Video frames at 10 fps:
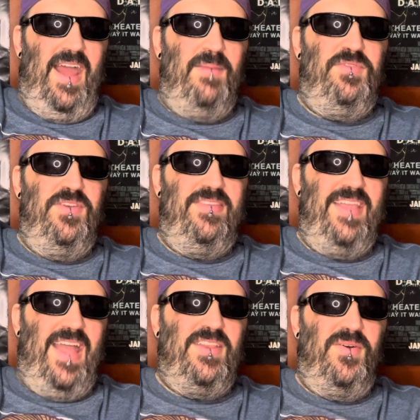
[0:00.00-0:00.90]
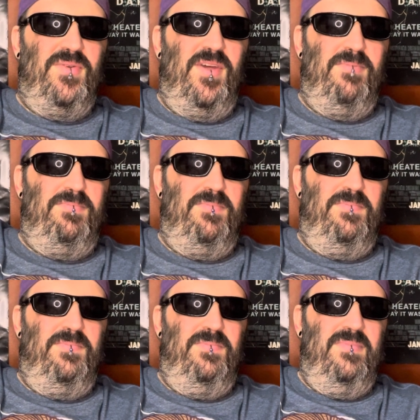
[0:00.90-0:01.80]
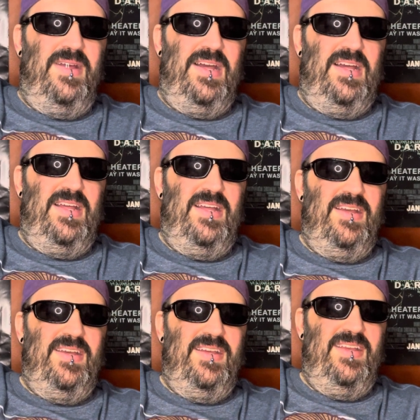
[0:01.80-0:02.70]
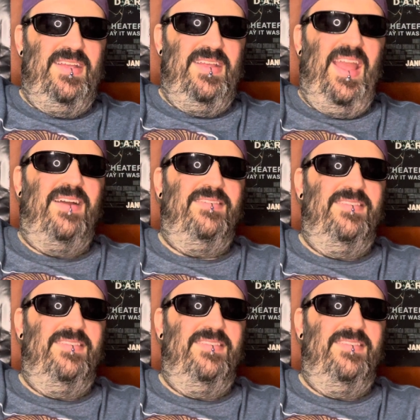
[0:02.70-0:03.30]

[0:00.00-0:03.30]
I'm just, I don't know that. Yeah,